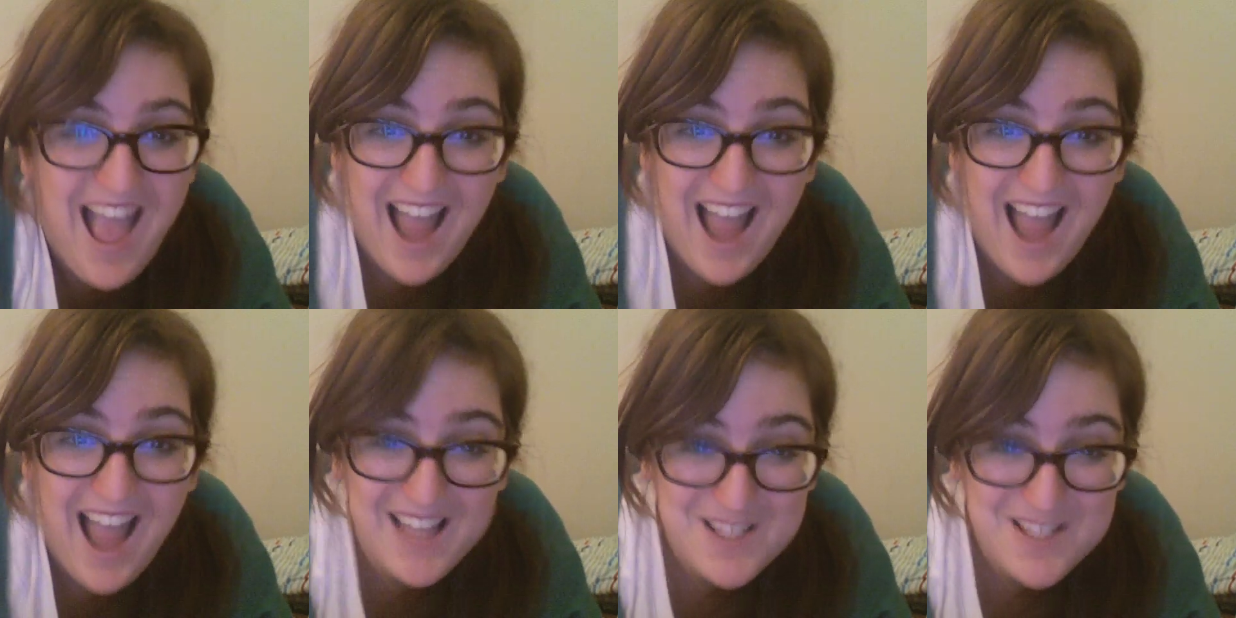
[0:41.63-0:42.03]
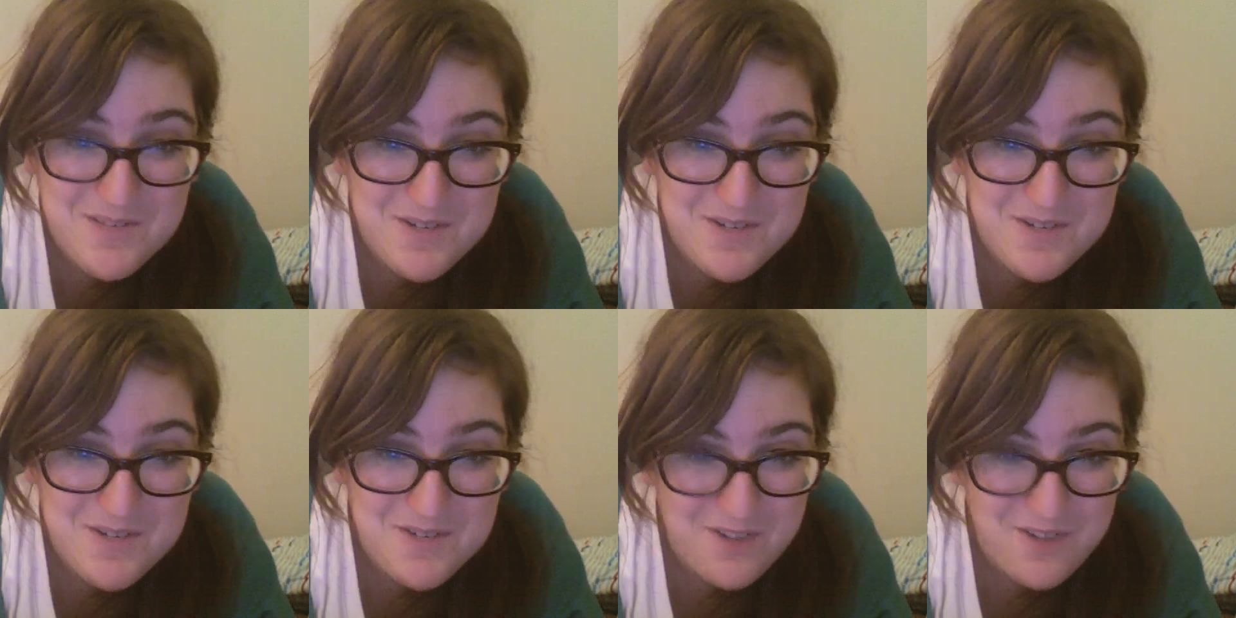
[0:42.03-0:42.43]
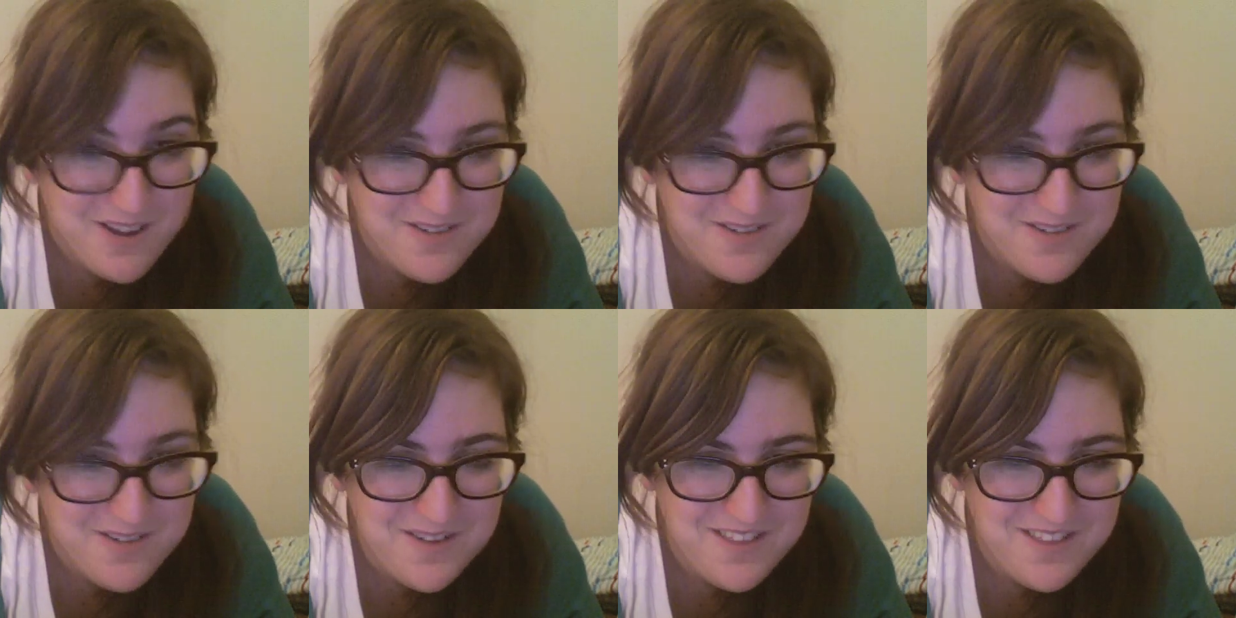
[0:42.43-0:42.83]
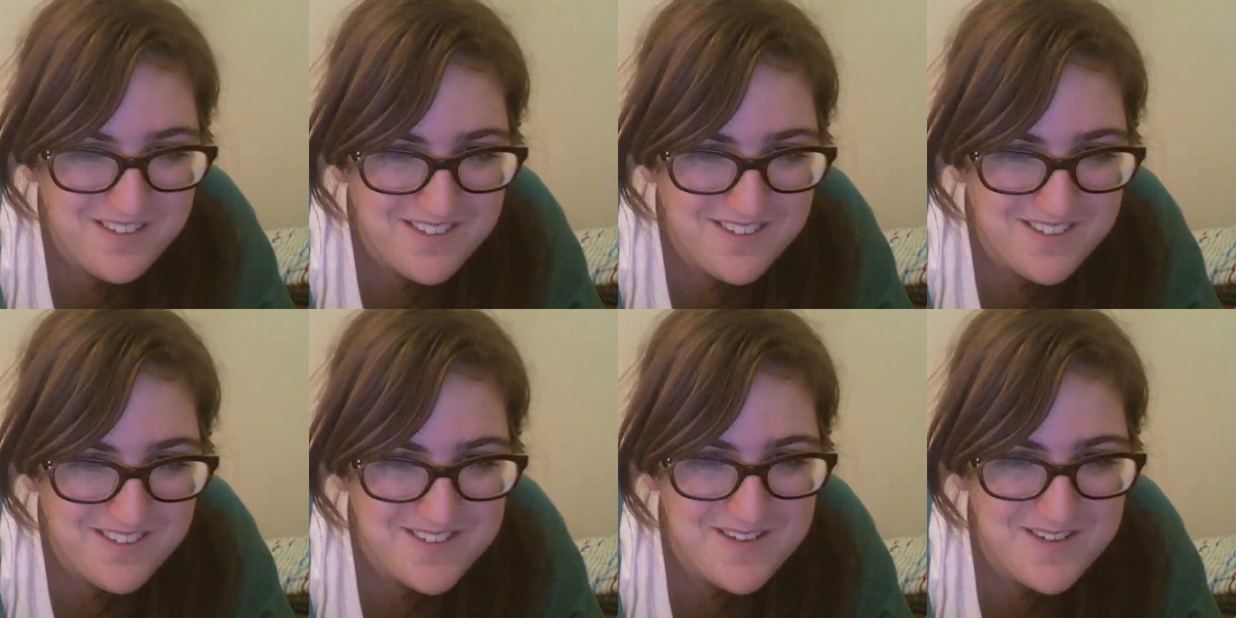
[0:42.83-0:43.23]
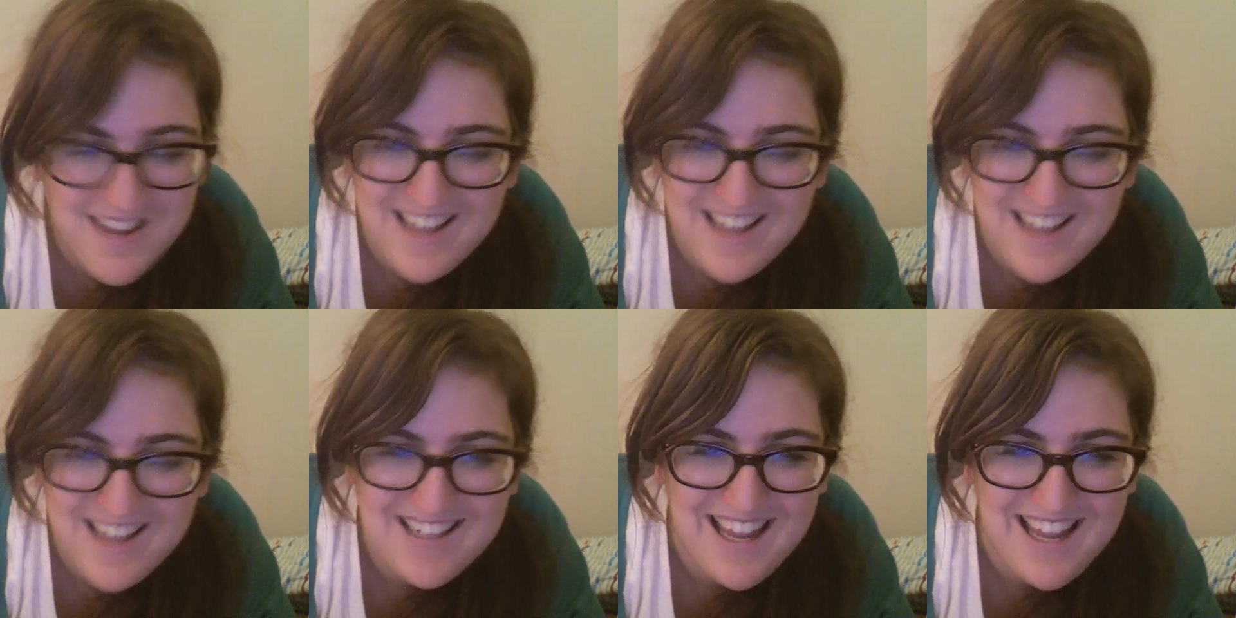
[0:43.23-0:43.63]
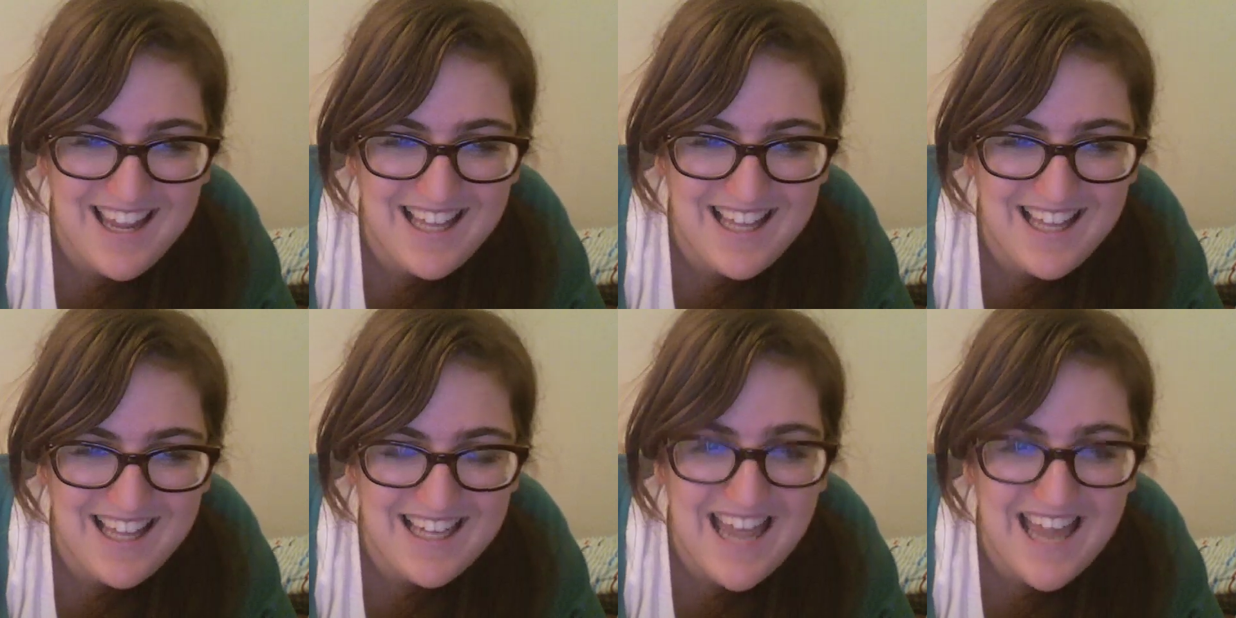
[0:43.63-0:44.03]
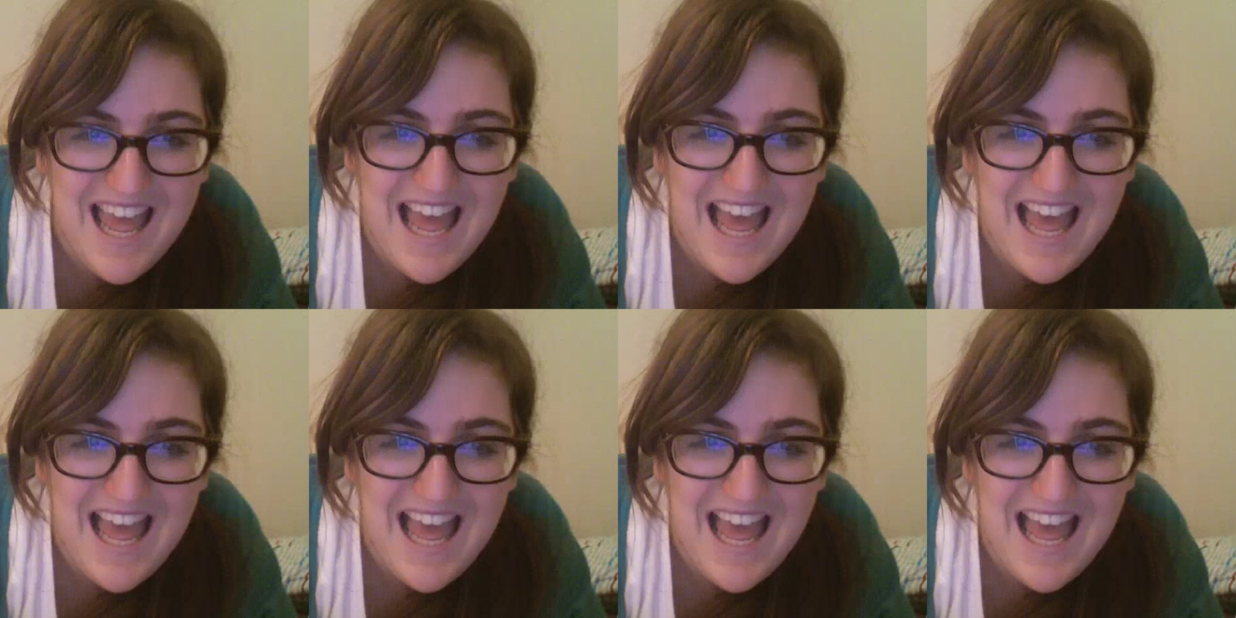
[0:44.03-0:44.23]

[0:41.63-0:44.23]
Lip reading: had so much fun with you this weekend, and